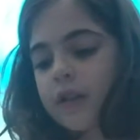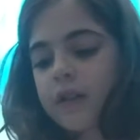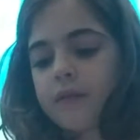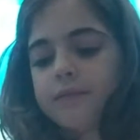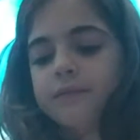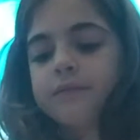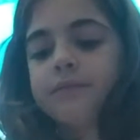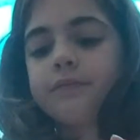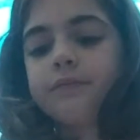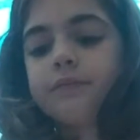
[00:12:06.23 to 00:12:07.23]
Um,
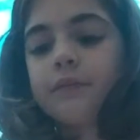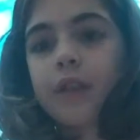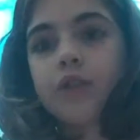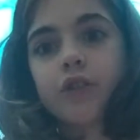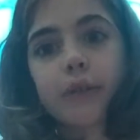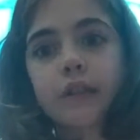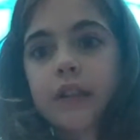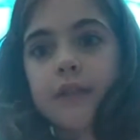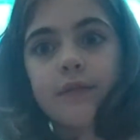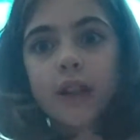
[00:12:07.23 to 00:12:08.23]
I was just about to
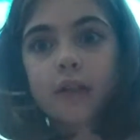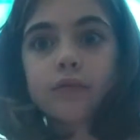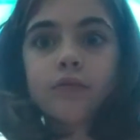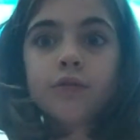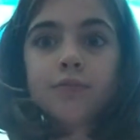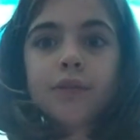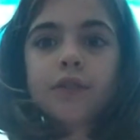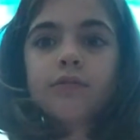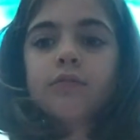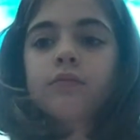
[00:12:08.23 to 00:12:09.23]
leave y'all.
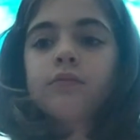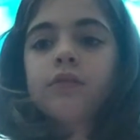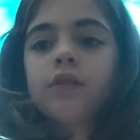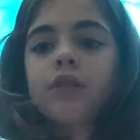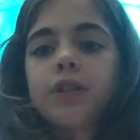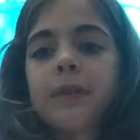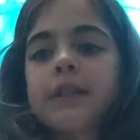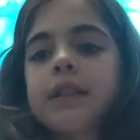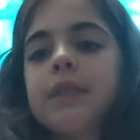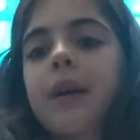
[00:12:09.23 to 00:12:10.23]
Oops. I was just about
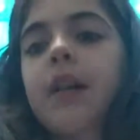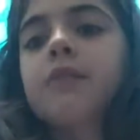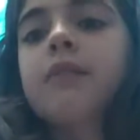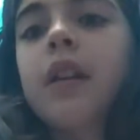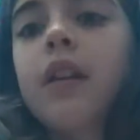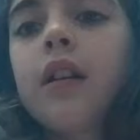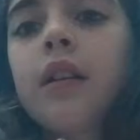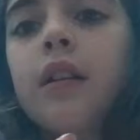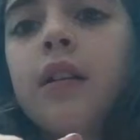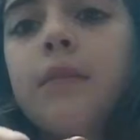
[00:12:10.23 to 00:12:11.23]
to say goodbye.
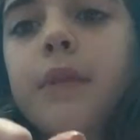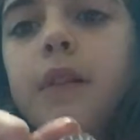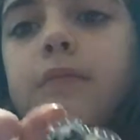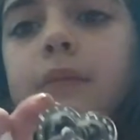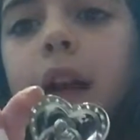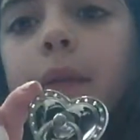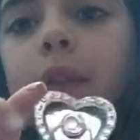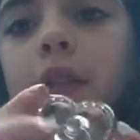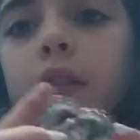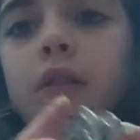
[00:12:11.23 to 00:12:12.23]
But I have a
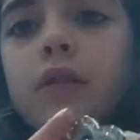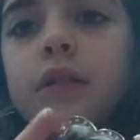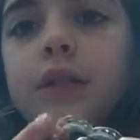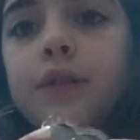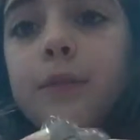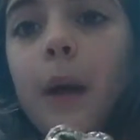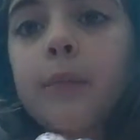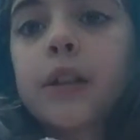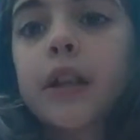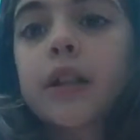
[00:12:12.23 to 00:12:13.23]
little silver
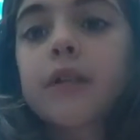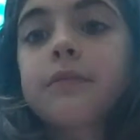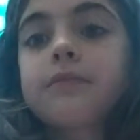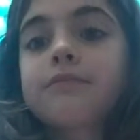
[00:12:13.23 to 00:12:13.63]
pop socket.